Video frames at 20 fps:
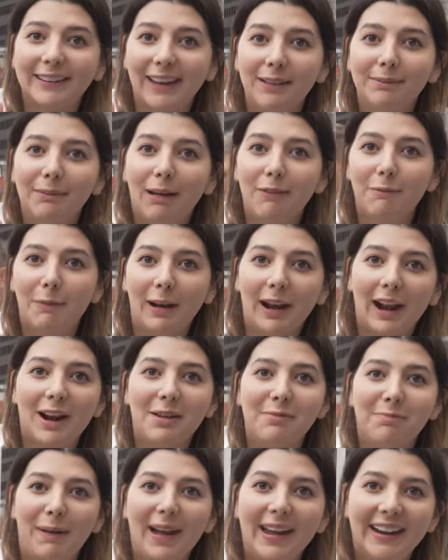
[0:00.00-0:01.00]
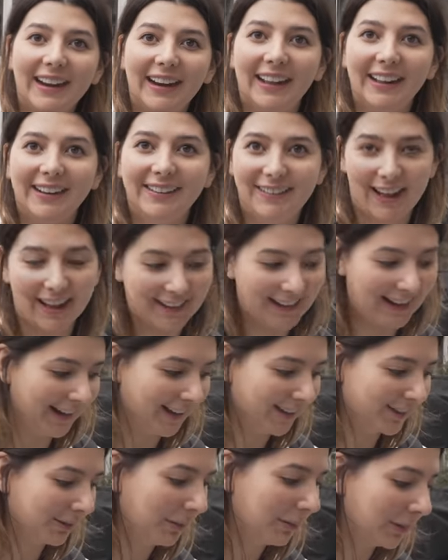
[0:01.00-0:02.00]
time I've been on a bike in a
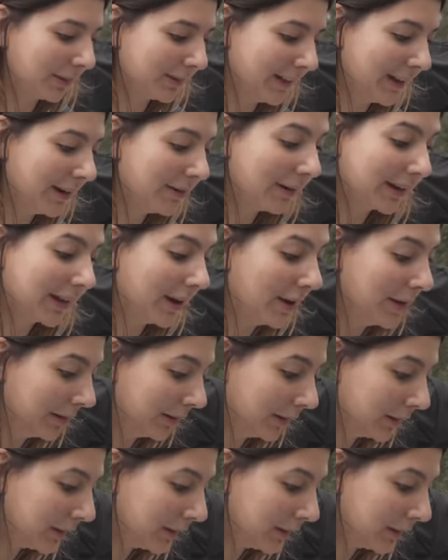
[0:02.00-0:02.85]
decade, so we will see how it goes.